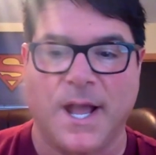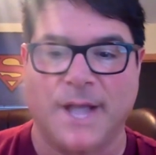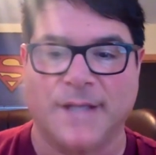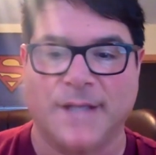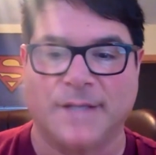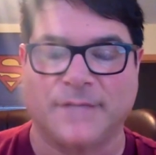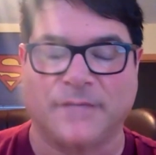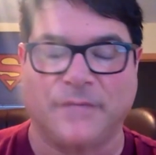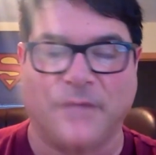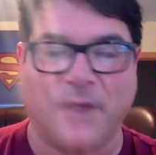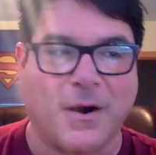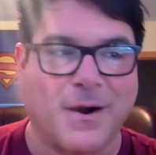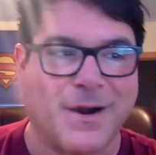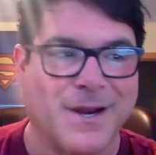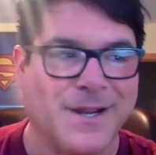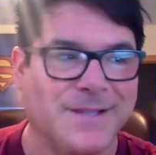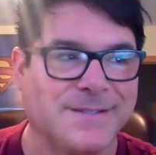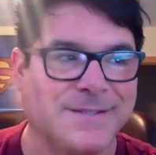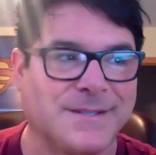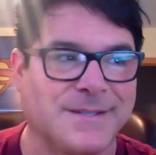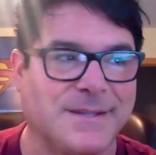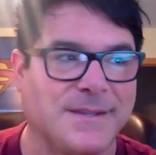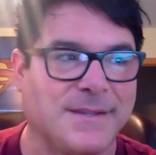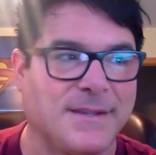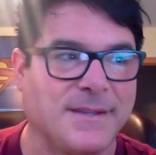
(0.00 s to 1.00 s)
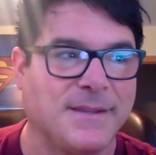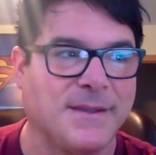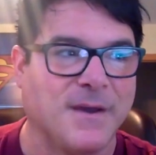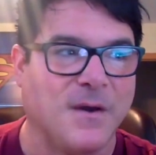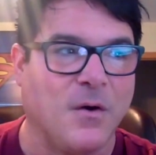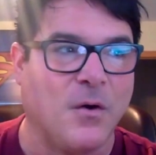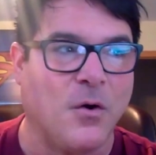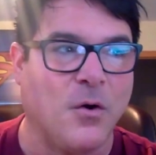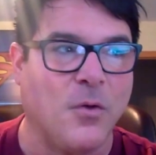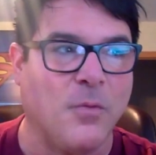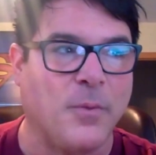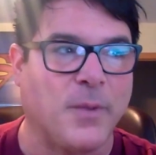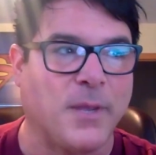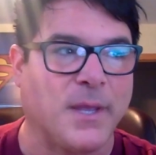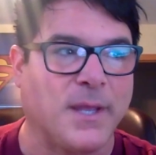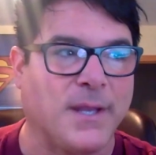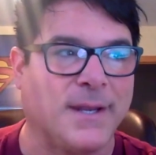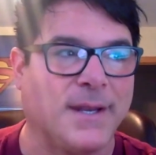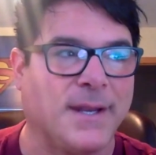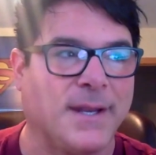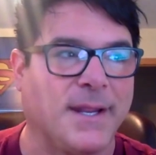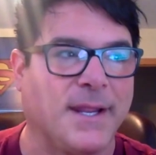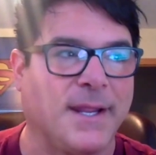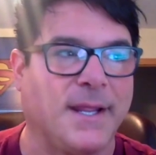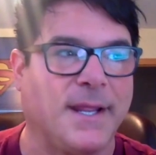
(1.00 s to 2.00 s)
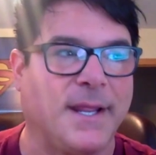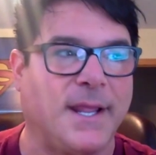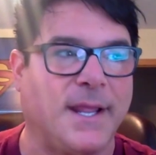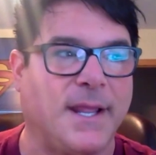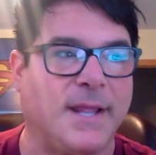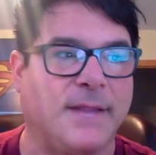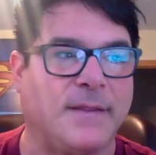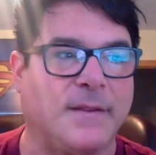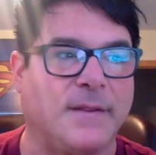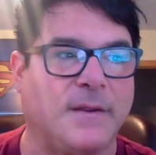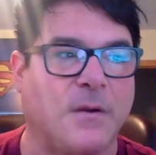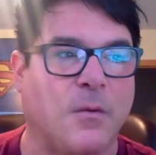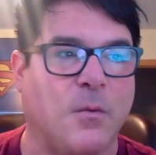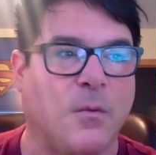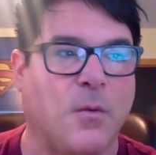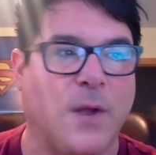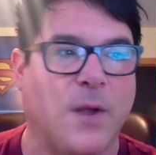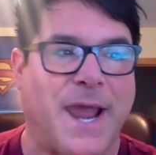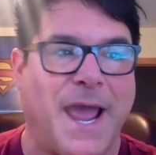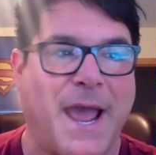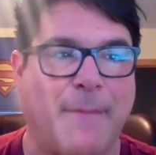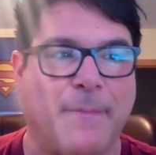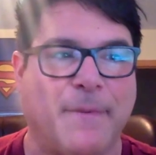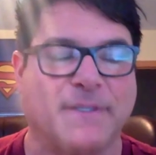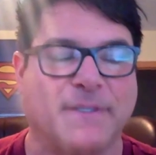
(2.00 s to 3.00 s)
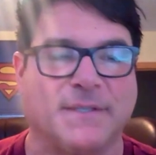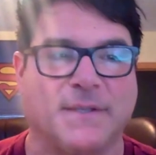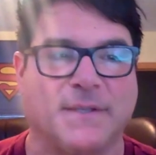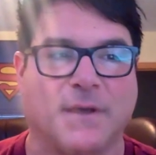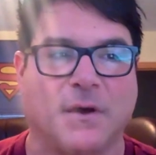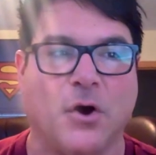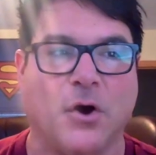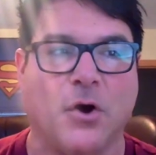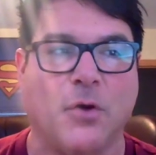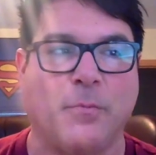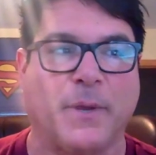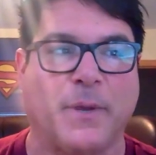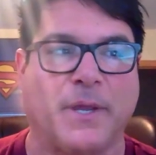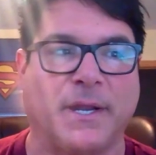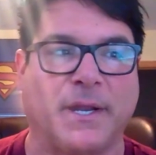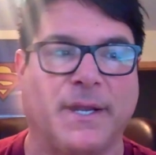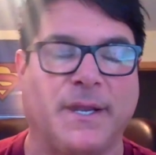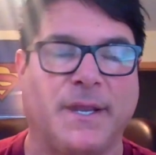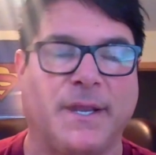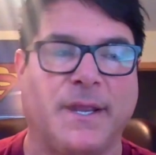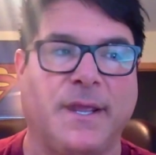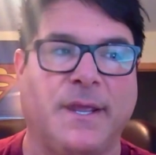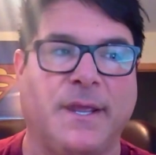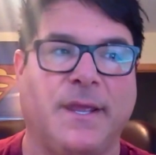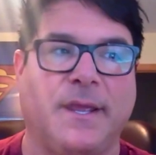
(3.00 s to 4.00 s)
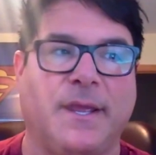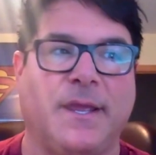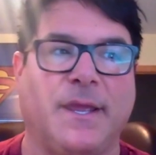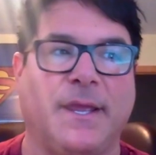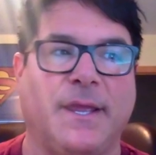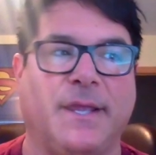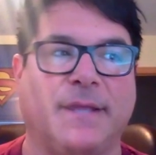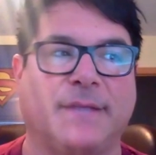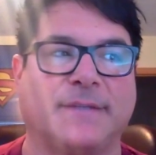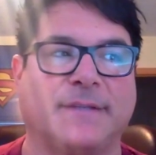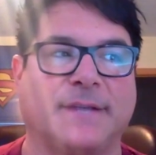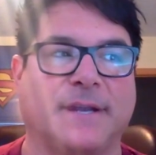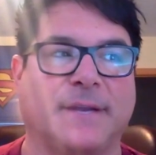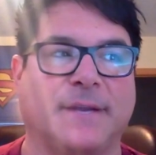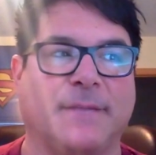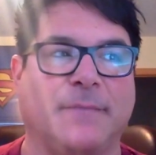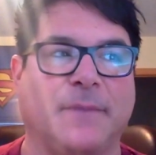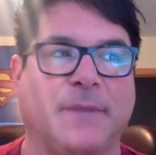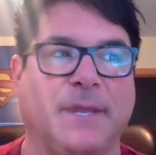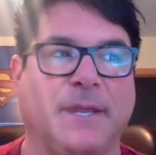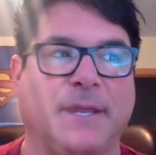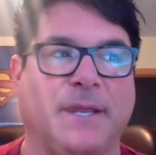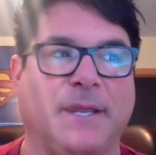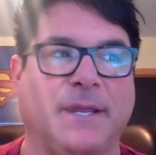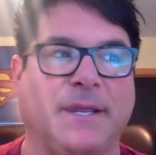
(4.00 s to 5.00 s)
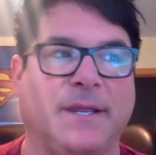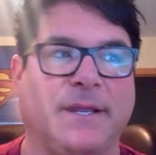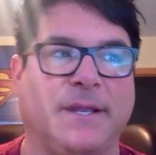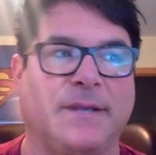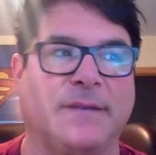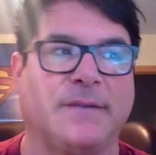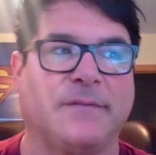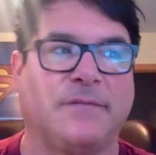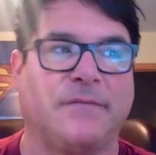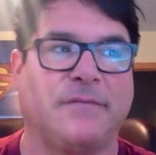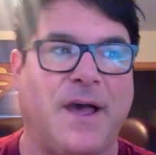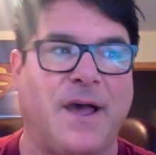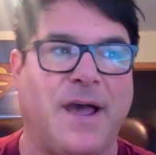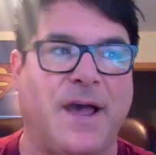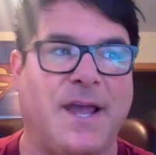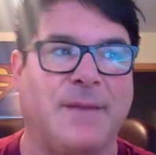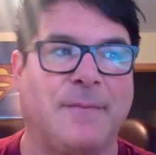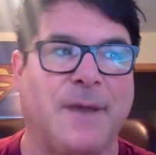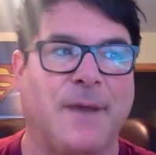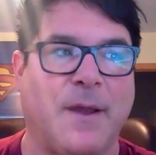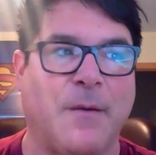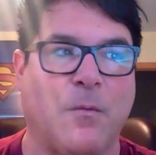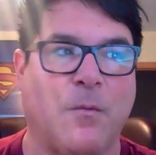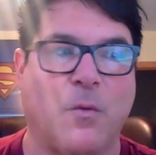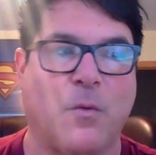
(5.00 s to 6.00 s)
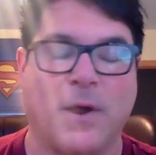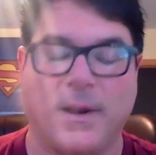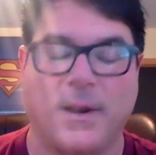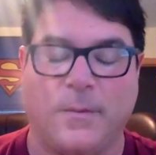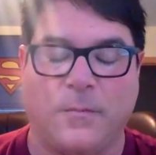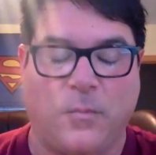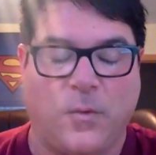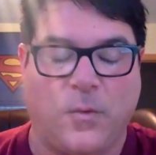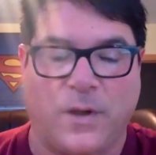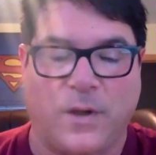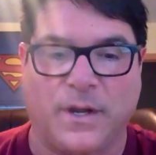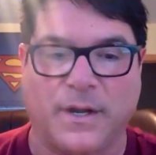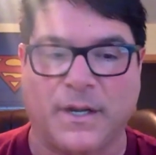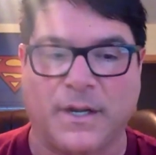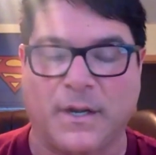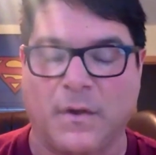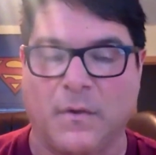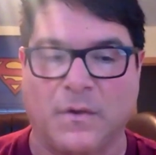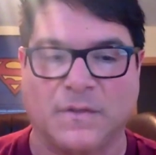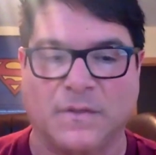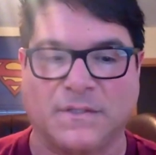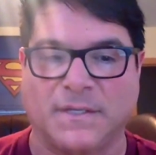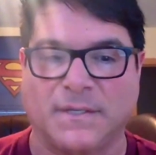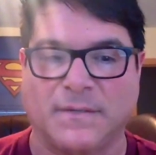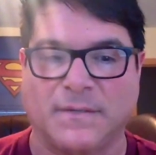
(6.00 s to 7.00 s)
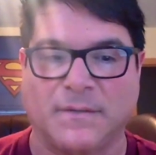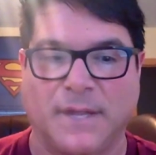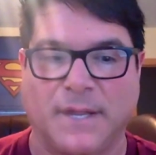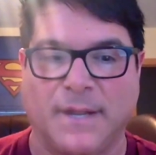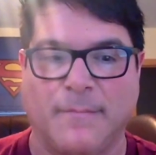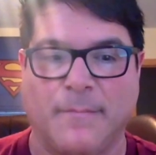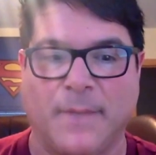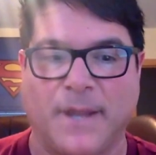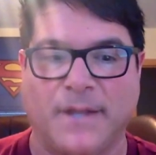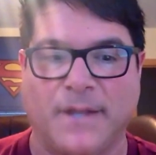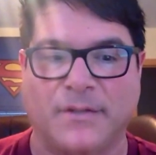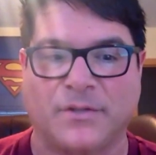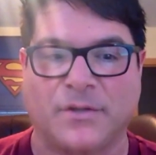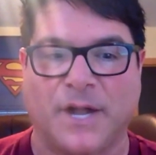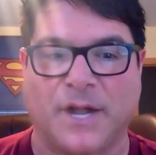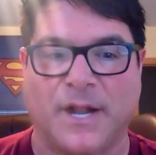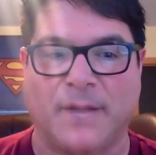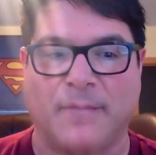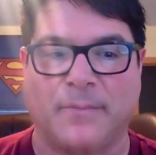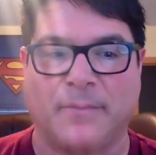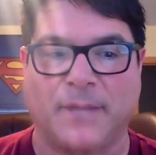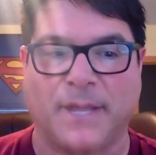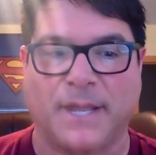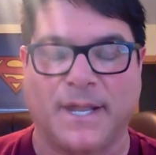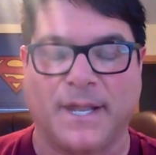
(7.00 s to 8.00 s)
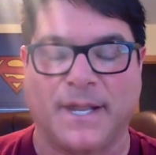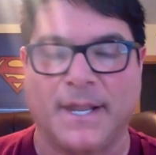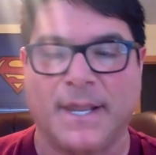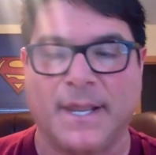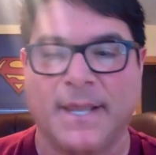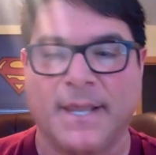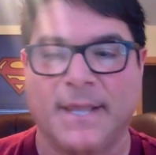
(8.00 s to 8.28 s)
As far as the open, what happens at the open is going to be defined by where it goes in my trade plan.